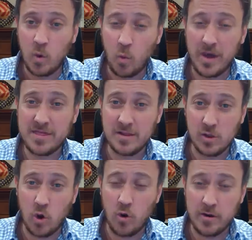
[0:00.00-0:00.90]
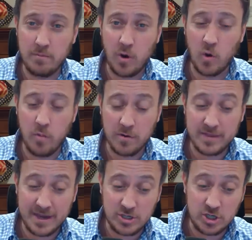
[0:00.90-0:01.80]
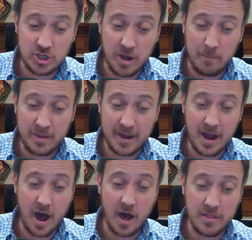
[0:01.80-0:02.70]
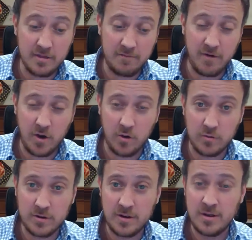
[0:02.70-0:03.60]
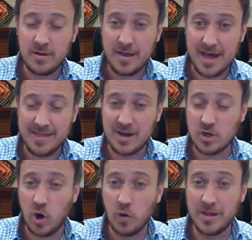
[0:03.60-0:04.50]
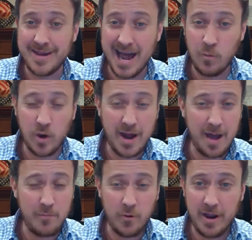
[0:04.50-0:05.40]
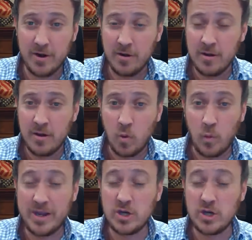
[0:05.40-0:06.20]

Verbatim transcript: with Lauren Boebert then jumping on the phone and then told the 911 operator, We